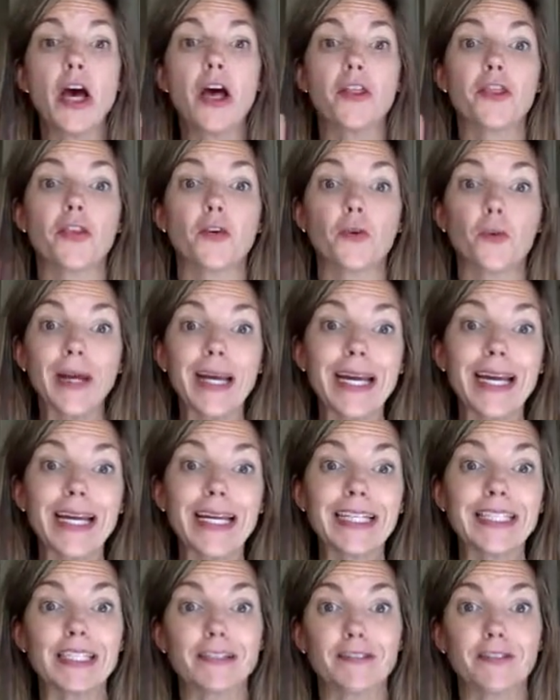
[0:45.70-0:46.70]

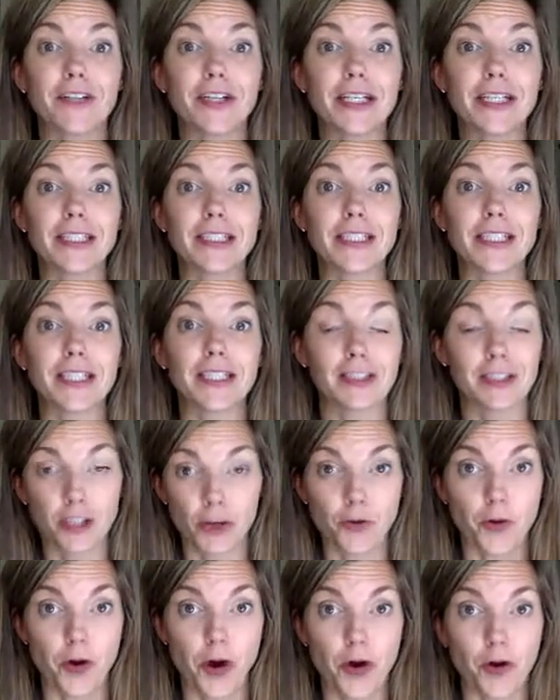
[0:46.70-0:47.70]
3 different
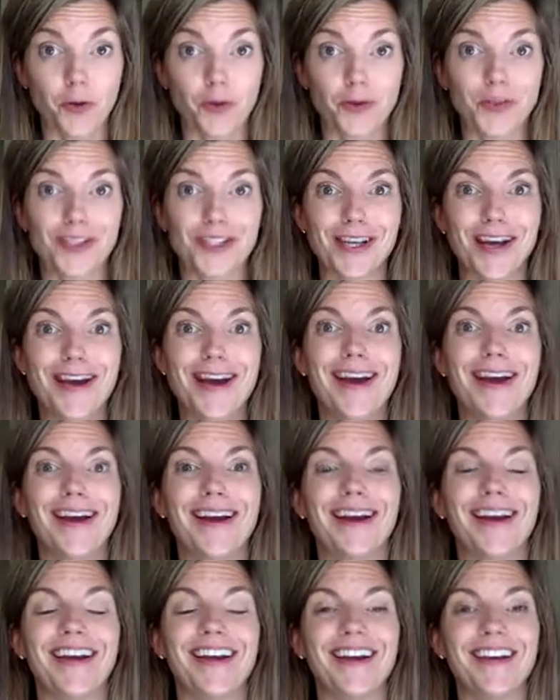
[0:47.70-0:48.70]
logos.
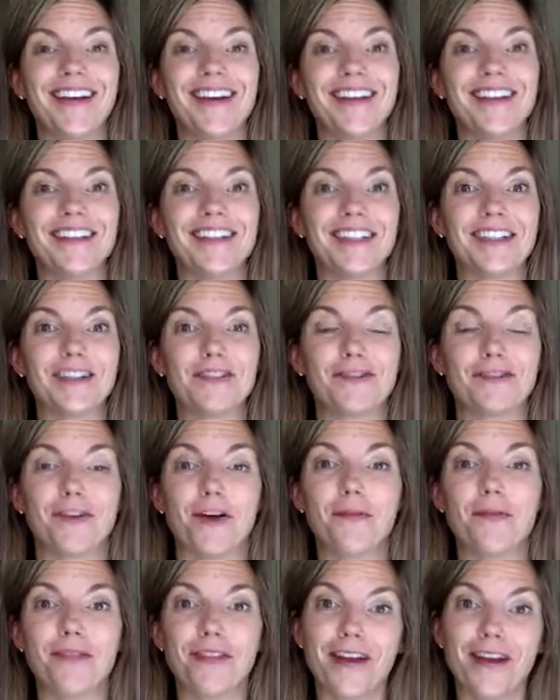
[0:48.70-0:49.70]
And
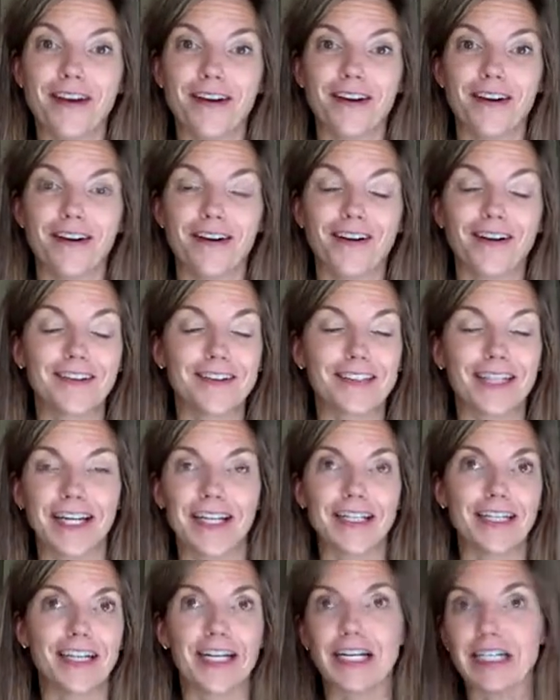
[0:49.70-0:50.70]
from there,
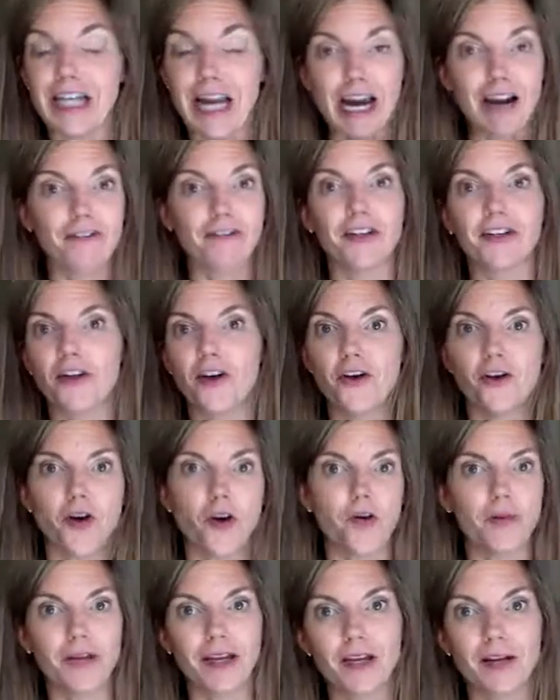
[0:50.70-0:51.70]
like every
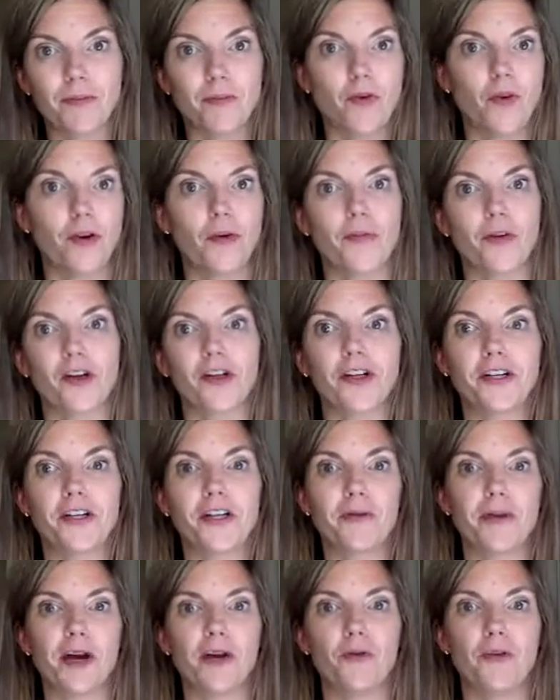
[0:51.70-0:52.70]
logo, I'm getting more and more clear
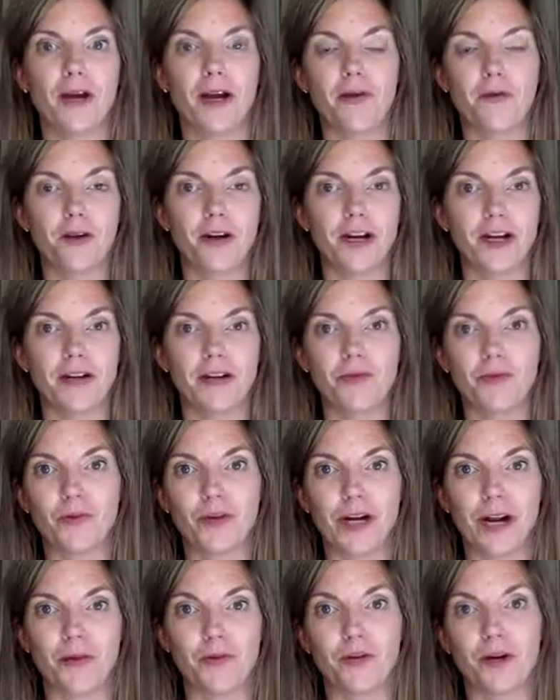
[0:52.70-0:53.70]
about what I
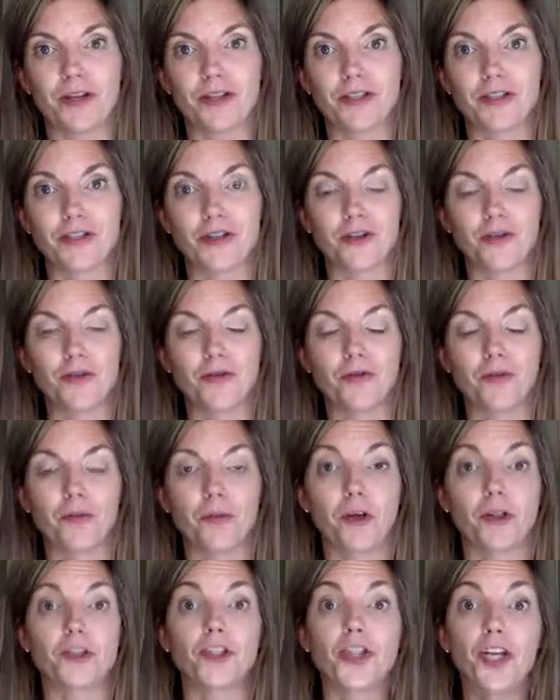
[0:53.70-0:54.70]
want to
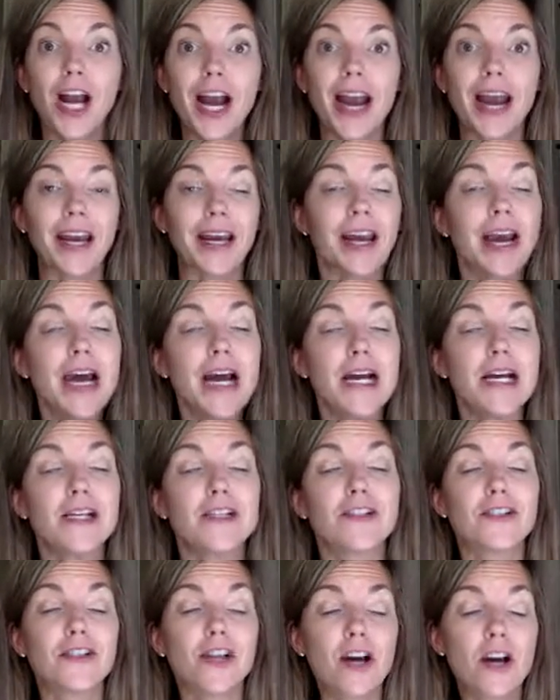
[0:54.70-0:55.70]
portray.
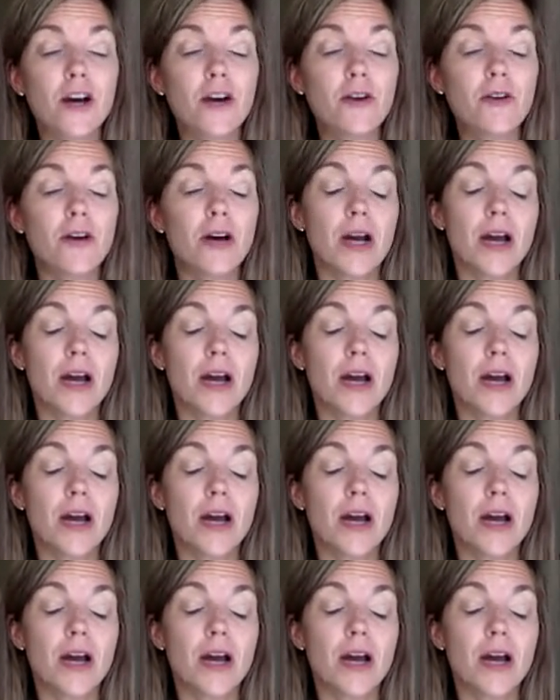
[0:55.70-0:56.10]
So